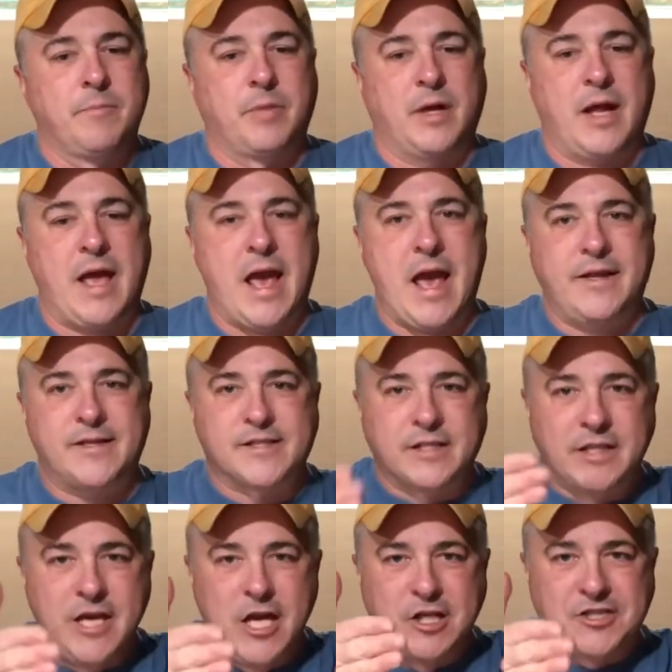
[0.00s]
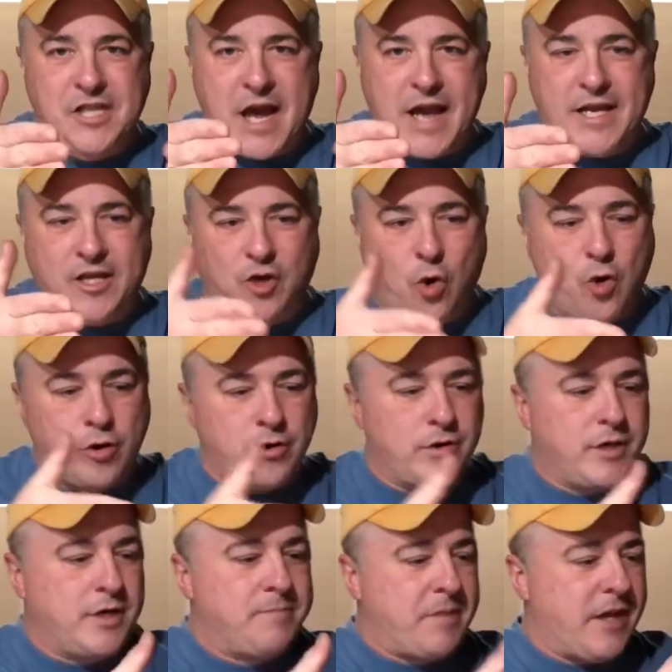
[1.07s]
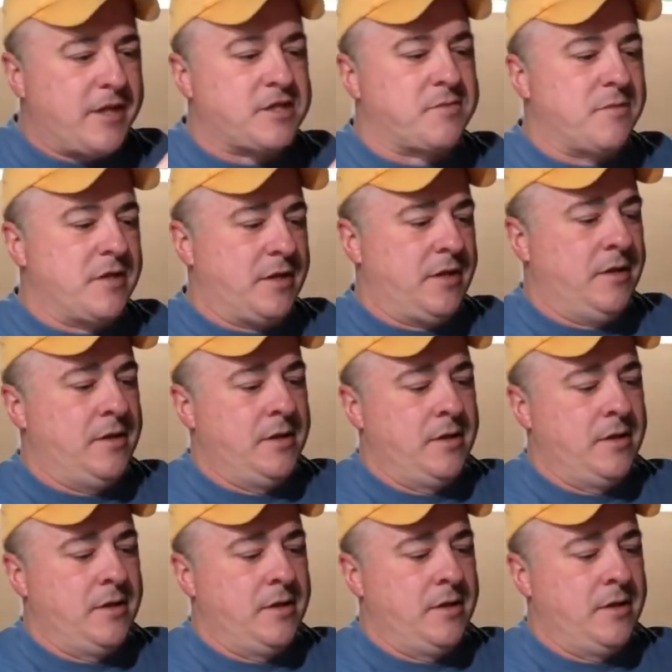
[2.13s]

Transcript: But I had this little tiny corner in the basement